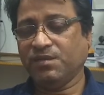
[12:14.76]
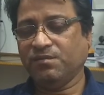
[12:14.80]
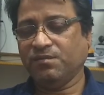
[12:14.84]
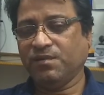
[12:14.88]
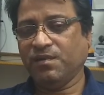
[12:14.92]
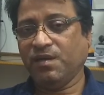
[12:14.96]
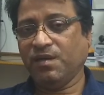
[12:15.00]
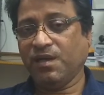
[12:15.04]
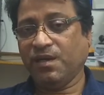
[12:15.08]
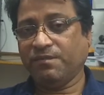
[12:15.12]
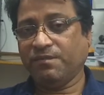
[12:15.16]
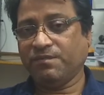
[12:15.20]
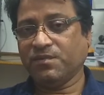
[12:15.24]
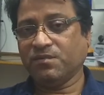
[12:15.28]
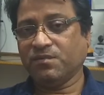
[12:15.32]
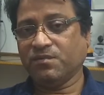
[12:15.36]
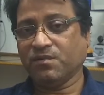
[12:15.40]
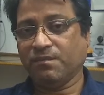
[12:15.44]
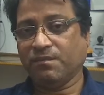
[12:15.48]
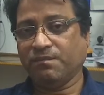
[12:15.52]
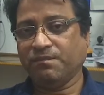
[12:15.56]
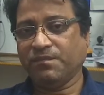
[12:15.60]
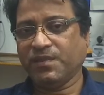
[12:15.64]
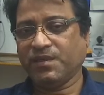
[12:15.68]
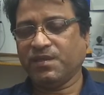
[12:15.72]
and you will
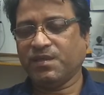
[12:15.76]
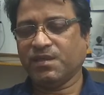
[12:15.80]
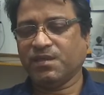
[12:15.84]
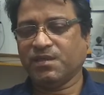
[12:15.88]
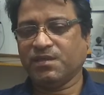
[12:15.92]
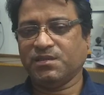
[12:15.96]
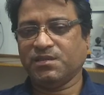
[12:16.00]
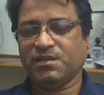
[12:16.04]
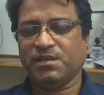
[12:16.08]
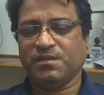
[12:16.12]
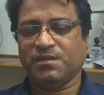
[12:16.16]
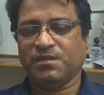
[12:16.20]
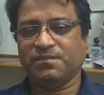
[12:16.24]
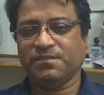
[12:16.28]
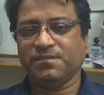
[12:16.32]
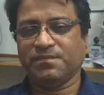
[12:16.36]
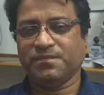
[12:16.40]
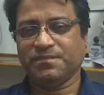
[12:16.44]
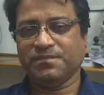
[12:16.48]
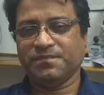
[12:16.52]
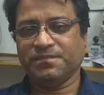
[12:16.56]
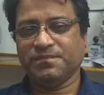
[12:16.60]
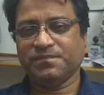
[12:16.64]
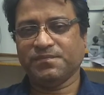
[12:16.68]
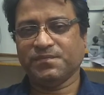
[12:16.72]
have to compete against
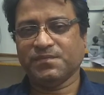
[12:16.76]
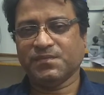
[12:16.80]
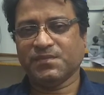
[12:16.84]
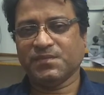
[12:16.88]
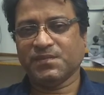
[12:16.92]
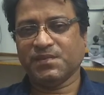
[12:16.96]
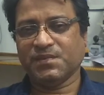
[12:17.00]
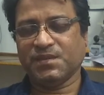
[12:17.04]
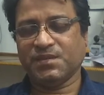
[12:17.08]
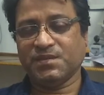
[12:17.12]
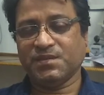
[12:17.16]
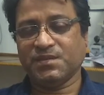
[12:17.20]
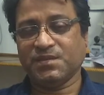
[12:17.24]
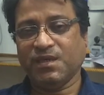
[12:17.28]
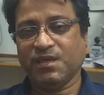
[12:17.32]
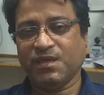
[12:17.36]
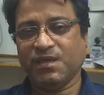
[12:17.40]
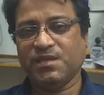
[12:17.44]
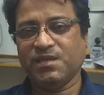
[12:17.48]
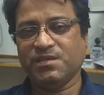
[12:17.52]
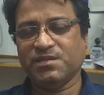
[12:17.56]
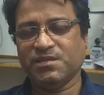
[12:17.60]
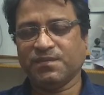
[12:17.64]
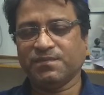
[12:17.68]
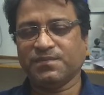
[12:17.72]
them. This
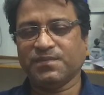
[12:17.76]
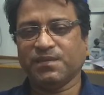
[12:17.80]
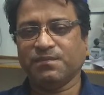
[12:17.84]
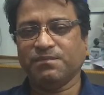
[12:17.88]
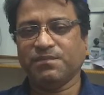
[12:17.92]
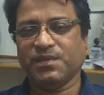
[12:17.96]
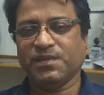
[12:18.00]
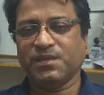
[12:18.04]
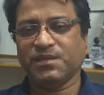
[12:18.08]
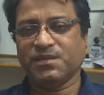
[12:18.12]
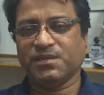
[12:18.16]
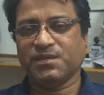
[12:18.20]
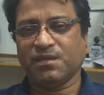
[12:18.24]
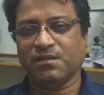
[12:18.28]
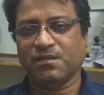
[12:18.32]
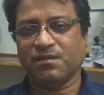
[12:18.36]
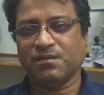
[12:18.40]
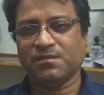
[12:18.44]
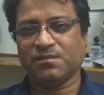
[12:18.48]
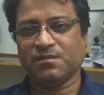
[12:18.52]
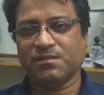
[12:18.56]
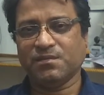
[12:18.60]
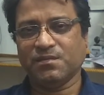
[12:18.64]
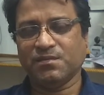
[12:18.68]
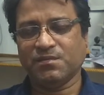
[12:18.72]
is the ease of
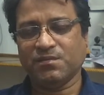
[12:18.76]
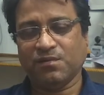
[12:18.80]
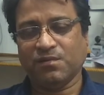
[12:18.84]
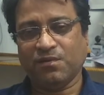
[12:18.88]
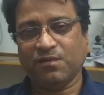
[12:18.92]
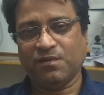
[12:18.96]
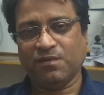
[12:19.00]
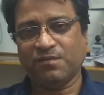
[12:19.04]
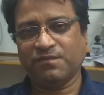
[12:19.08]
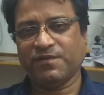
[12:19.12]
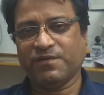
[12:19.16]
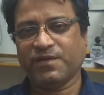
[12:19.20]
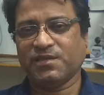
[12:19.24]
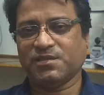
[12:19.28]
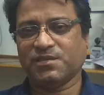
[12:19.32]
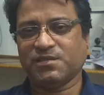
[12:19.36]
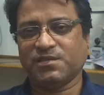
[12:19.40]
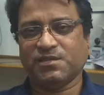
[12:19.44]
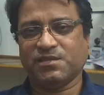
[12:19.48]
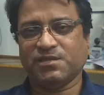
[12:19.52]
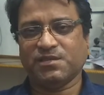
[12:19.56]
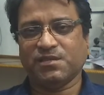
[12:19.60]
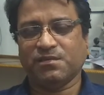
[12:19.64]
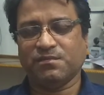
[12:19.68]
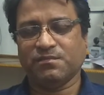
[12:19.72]
competition, not
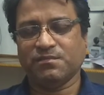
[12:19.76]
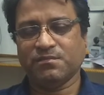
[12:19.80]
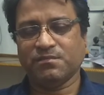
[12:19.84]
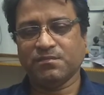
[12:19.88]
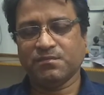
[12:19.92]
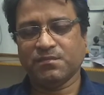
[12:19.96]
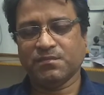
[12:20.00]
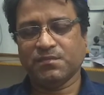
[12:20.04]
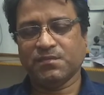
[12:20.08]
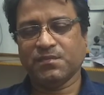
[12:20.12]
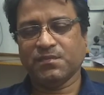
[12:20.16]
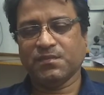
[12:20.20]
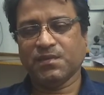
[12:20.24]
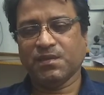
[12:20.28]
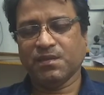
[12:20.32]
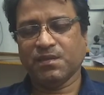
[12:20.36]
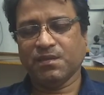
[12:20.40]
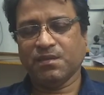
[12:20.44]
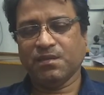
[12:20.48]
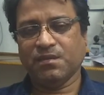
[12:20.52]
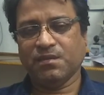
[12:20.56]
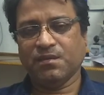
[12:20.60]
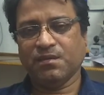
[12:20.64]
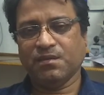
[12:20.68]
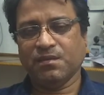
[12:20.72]
frustration.
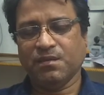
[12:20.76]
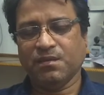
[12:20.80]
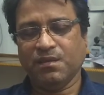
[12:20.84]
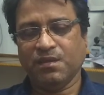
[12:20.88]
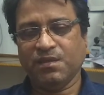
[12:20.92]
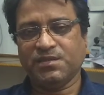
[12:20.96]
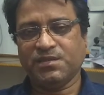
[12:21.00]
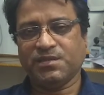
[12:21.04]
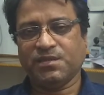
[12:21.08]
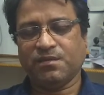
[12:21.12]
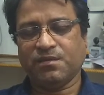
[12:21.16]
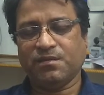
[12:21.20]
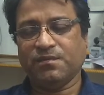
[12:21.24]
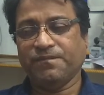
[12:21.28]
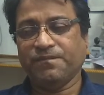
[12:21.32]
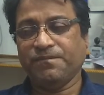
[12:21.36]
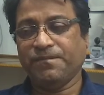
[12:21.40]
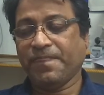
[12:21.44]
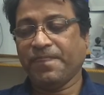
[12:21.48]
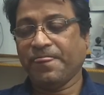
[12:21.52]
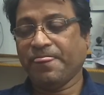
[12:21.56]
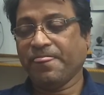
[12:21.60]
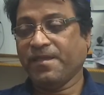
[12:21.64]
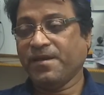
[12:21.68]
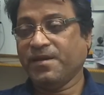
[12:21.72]

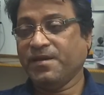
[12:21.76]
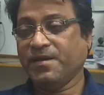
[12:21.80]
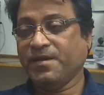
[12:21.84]
Listen,